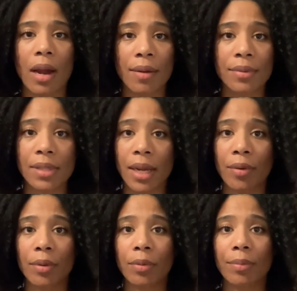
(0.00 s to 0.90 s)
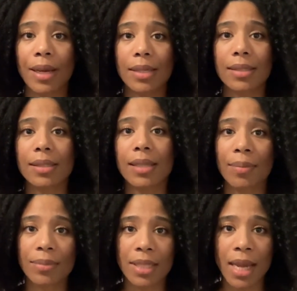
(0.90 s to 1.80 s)
I was angry with my
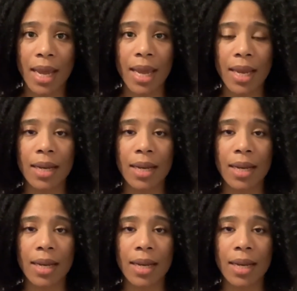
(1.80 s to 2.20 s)
stepdad.